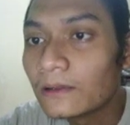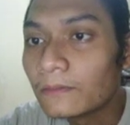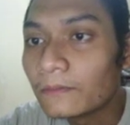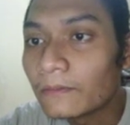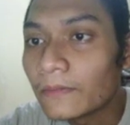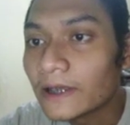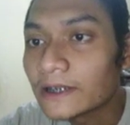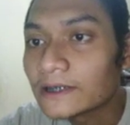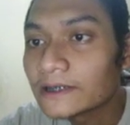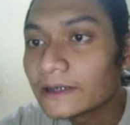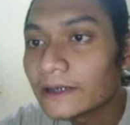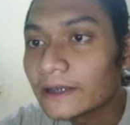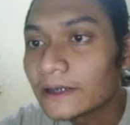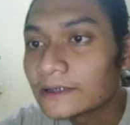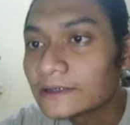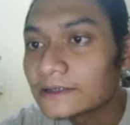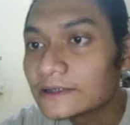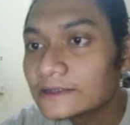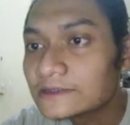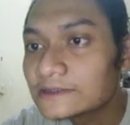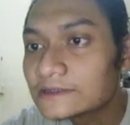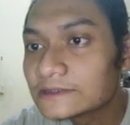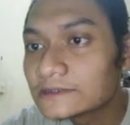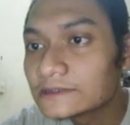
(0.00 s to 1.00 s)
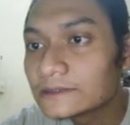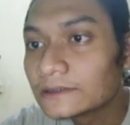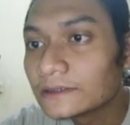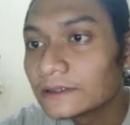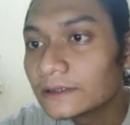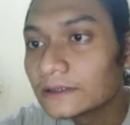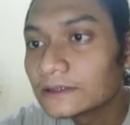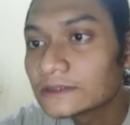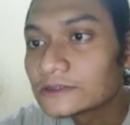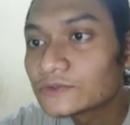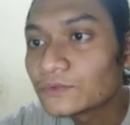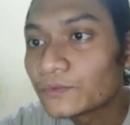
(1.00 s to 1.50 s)
Mathematics
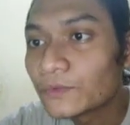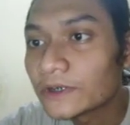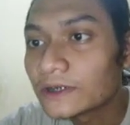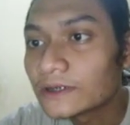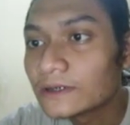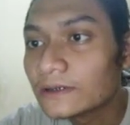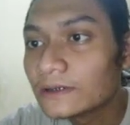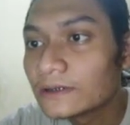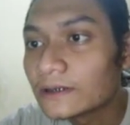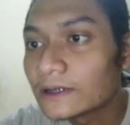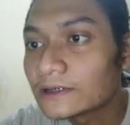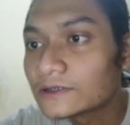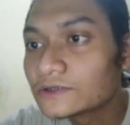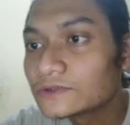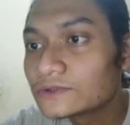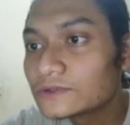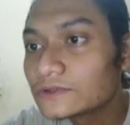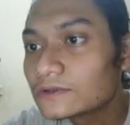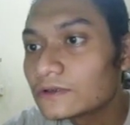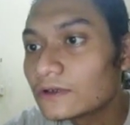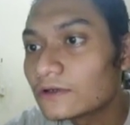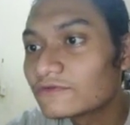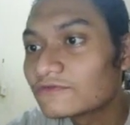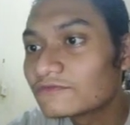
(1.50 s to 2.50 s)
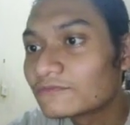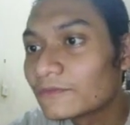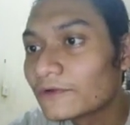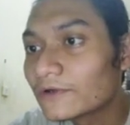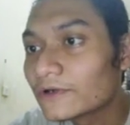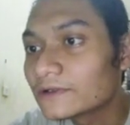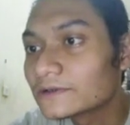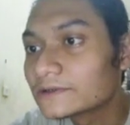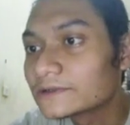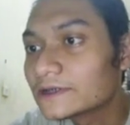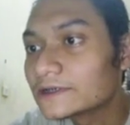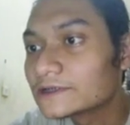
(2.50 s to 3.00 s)
deals with the nature of
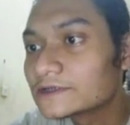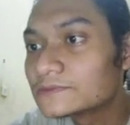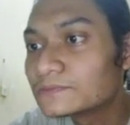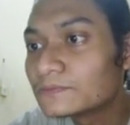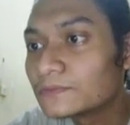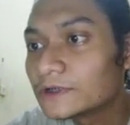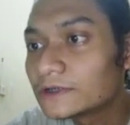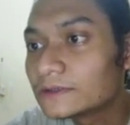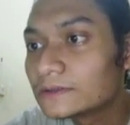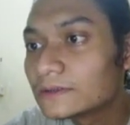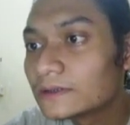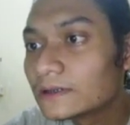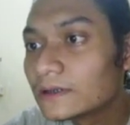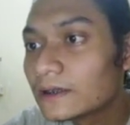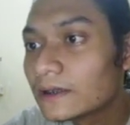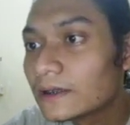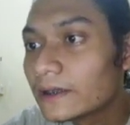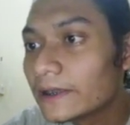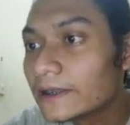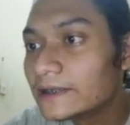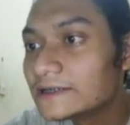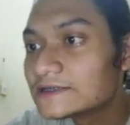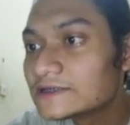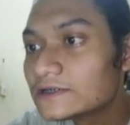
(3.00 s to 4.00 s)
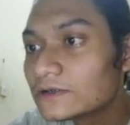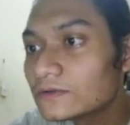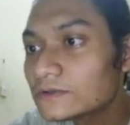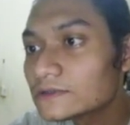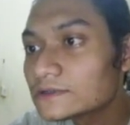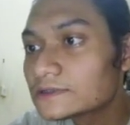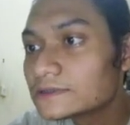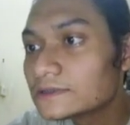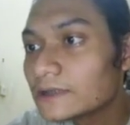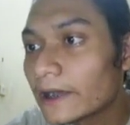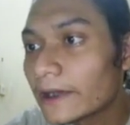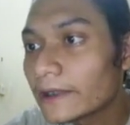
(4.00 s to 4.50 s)
moral judgment. It
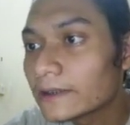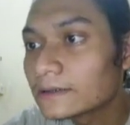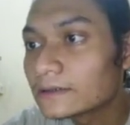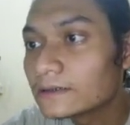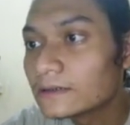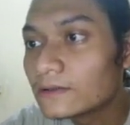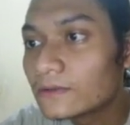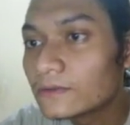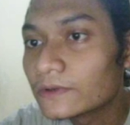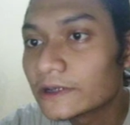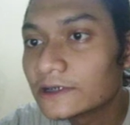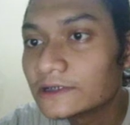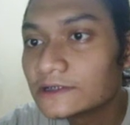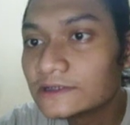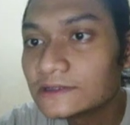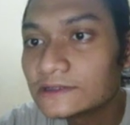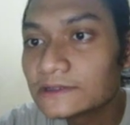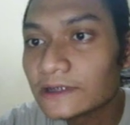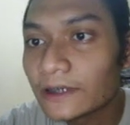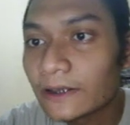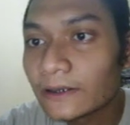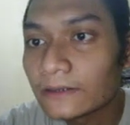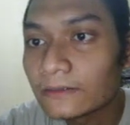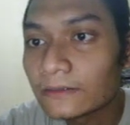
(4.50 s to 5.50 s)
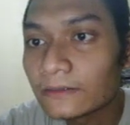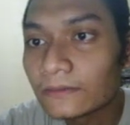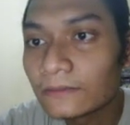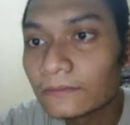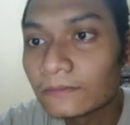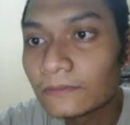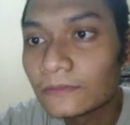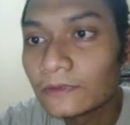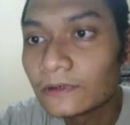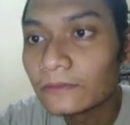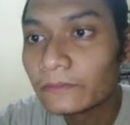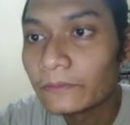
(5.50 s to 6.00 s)
looks at the origins and
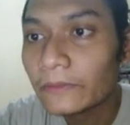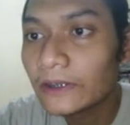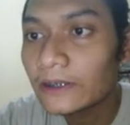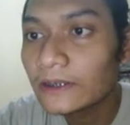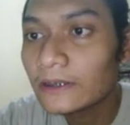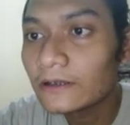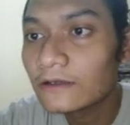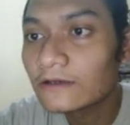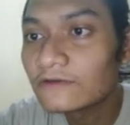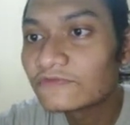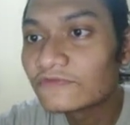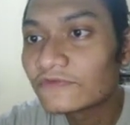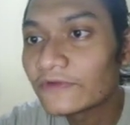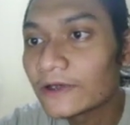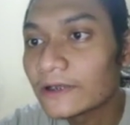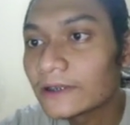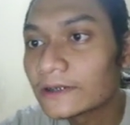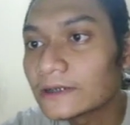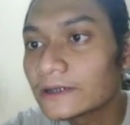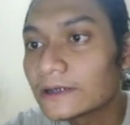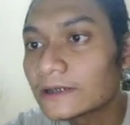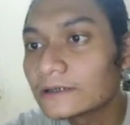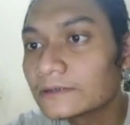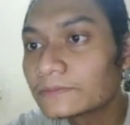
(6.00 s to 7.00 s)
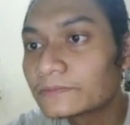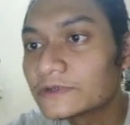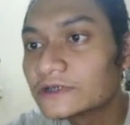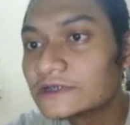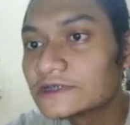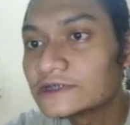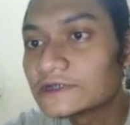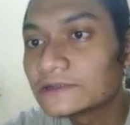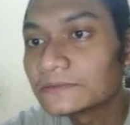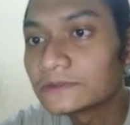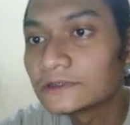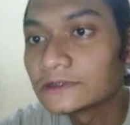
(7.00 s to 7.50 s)
meaning of ethical
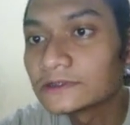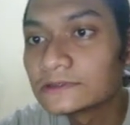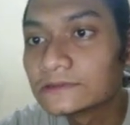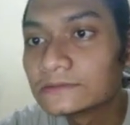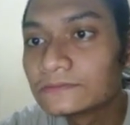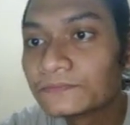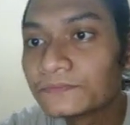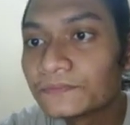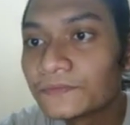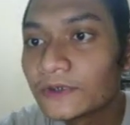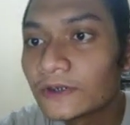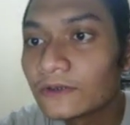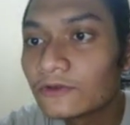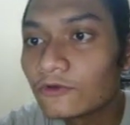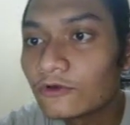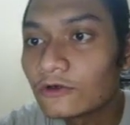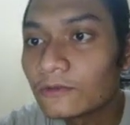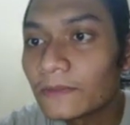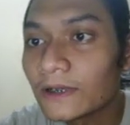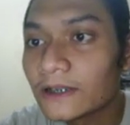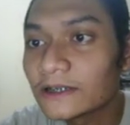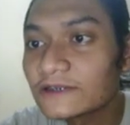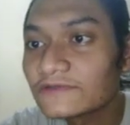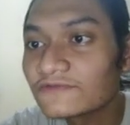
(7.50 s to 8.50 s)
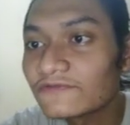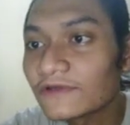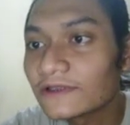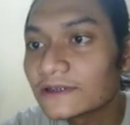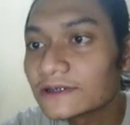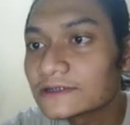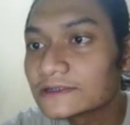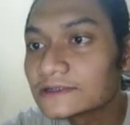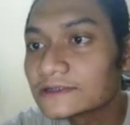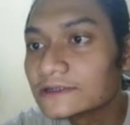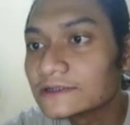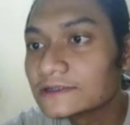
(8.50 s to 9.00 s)
principles. Normative
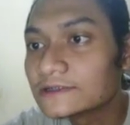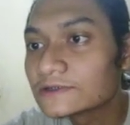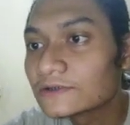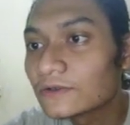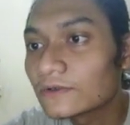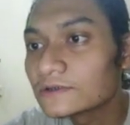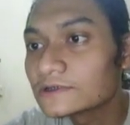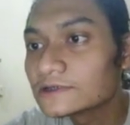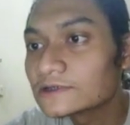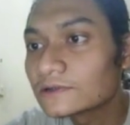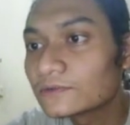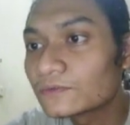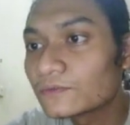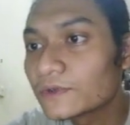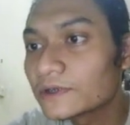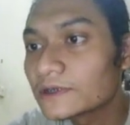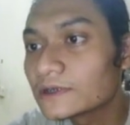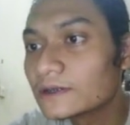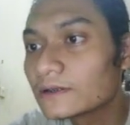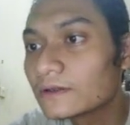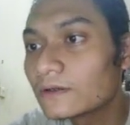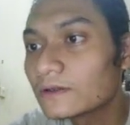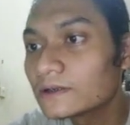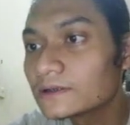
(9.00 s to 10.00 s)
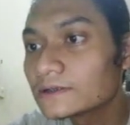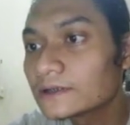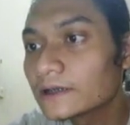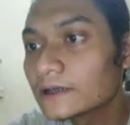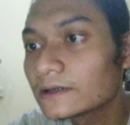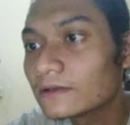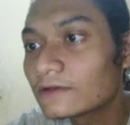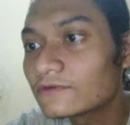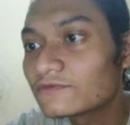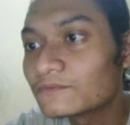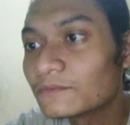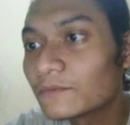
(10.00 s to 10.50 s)
ethics is concerned with the
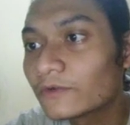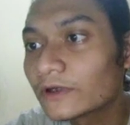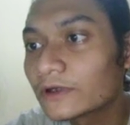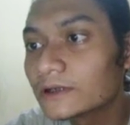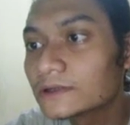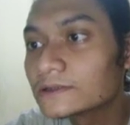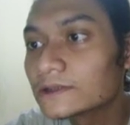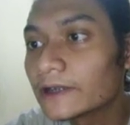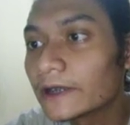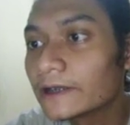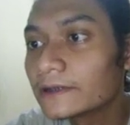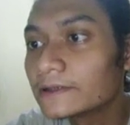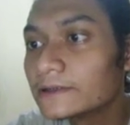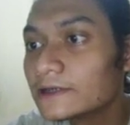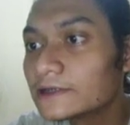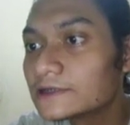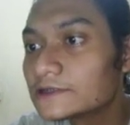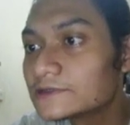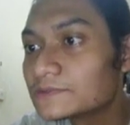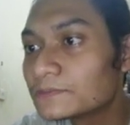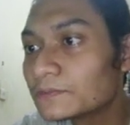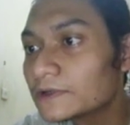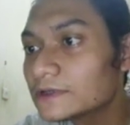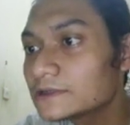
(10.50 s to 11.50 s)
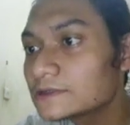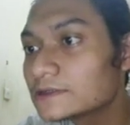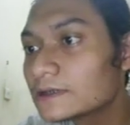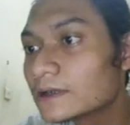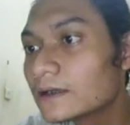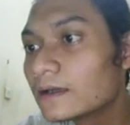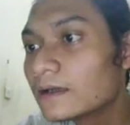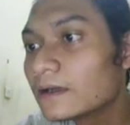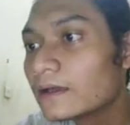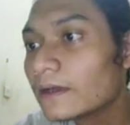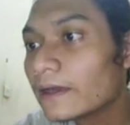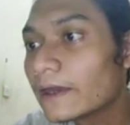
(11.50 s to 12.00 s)
content of moral judgments
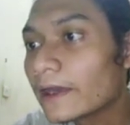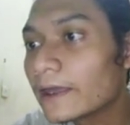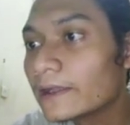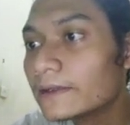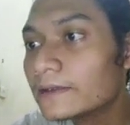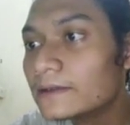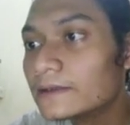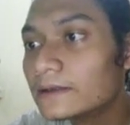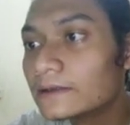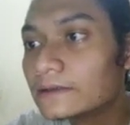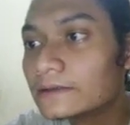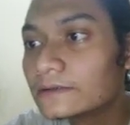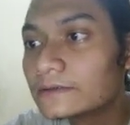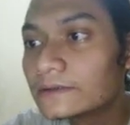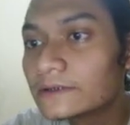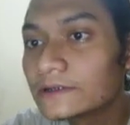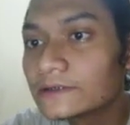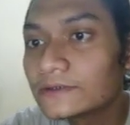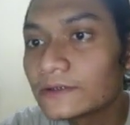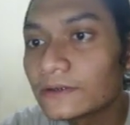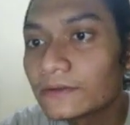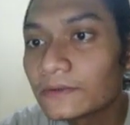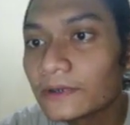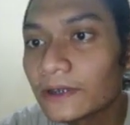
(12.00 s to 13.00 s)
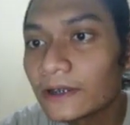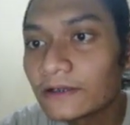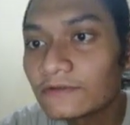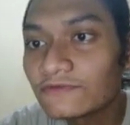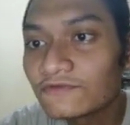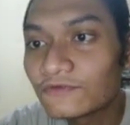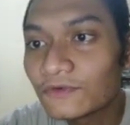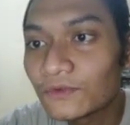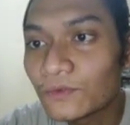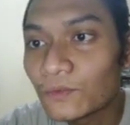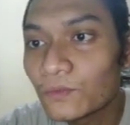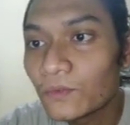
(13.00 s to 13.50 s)
and the criteria
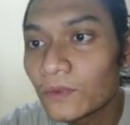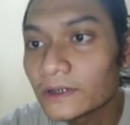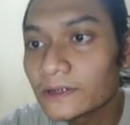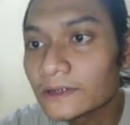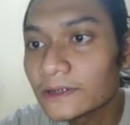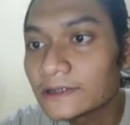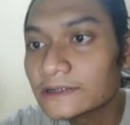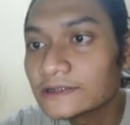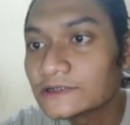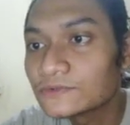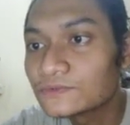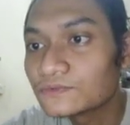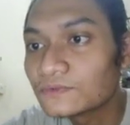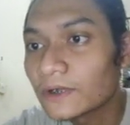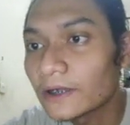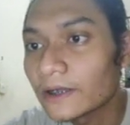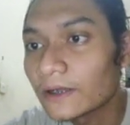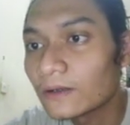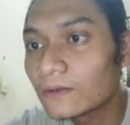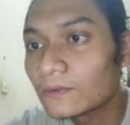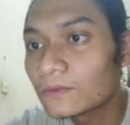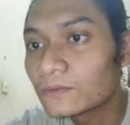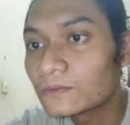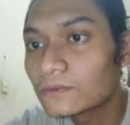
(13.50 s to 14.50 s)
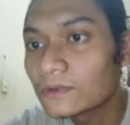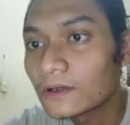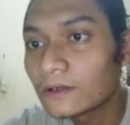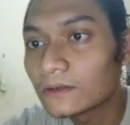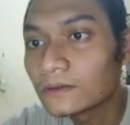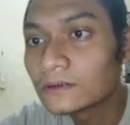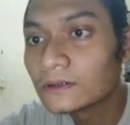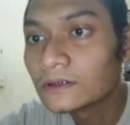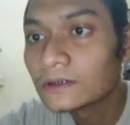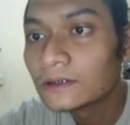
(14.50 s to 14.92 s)
for what is right or wrong.